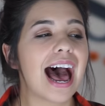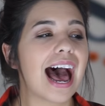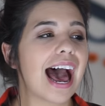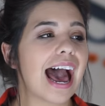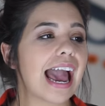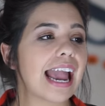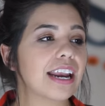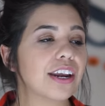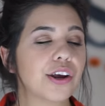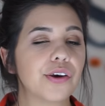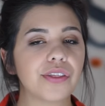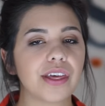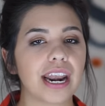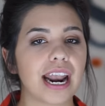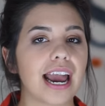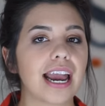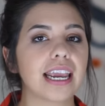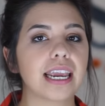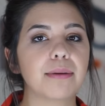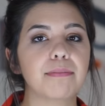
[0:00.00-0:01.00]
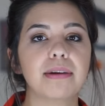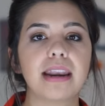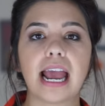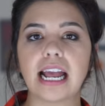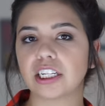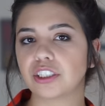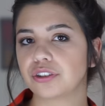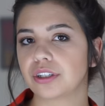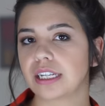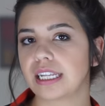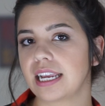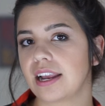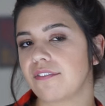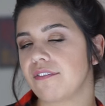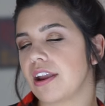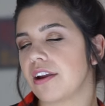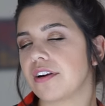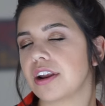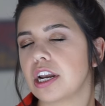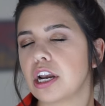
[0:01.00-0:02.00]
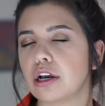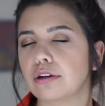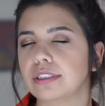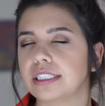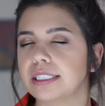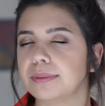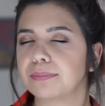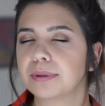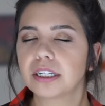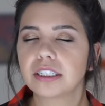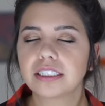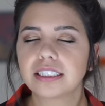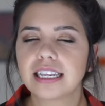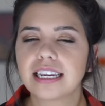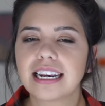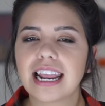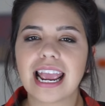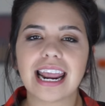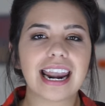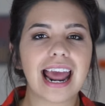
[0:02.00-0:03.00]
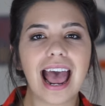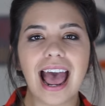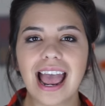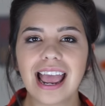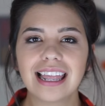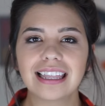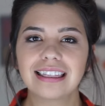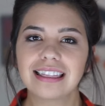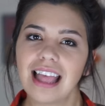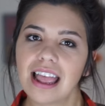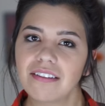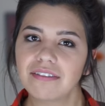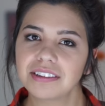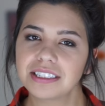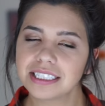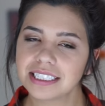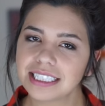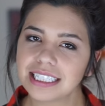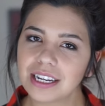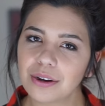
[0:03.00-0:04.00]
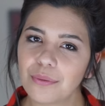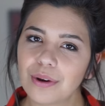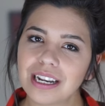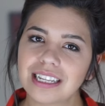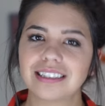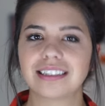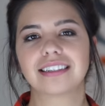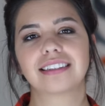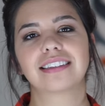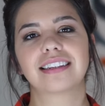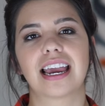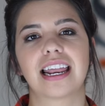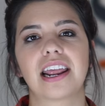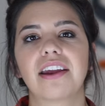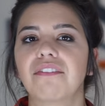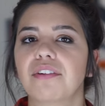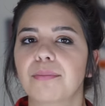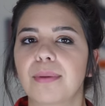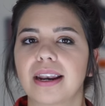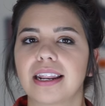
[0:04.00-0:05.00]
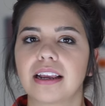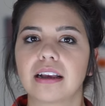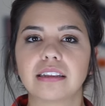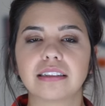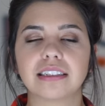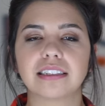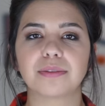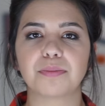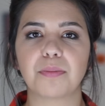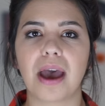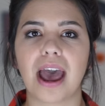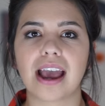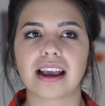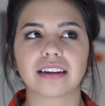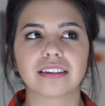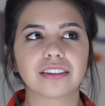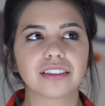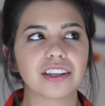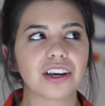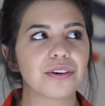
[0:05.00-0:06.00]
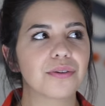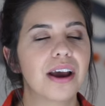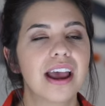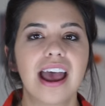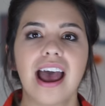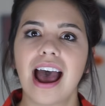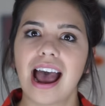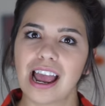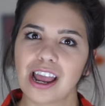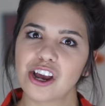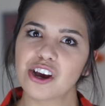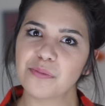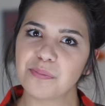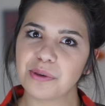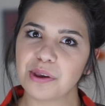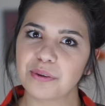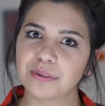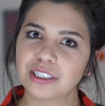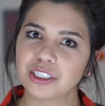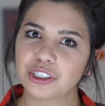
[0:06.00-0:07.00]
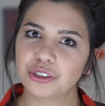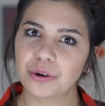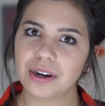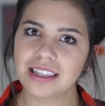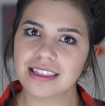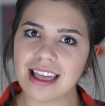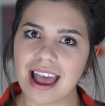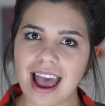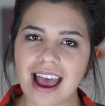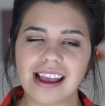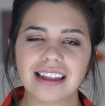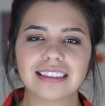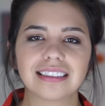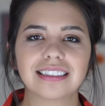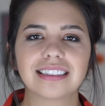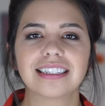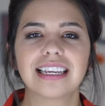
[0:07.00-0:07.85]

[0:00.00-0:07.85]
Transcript: I know that I am naturally a very nosy person and I love to see what is inside everybody else's bag. So I hope you enjoyed that.